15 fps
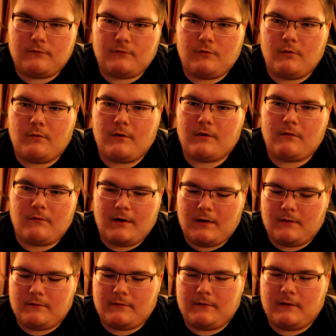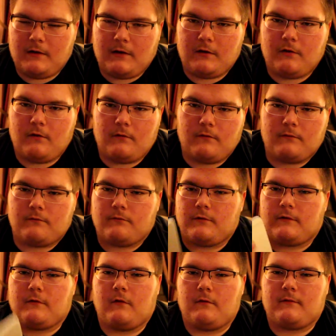going around and then I'm
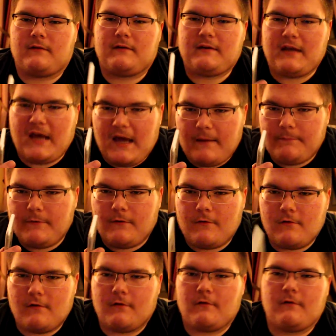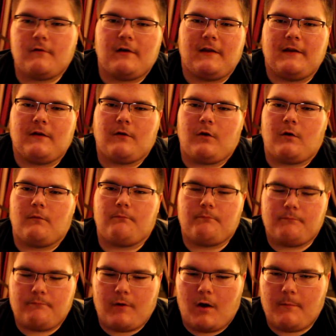just going to tap it harder, and then I'm going to
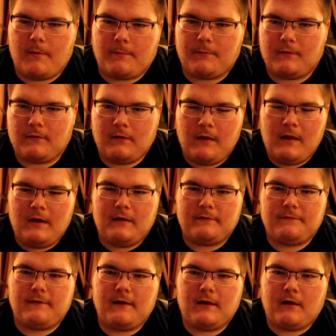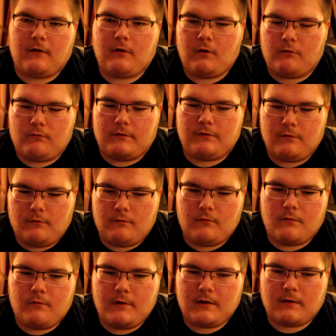pop up a thing, I'm going to read through it real
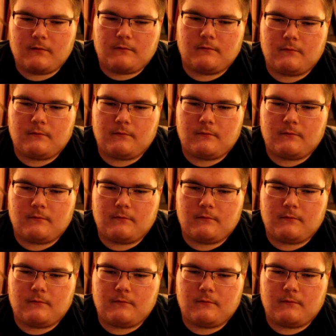quick,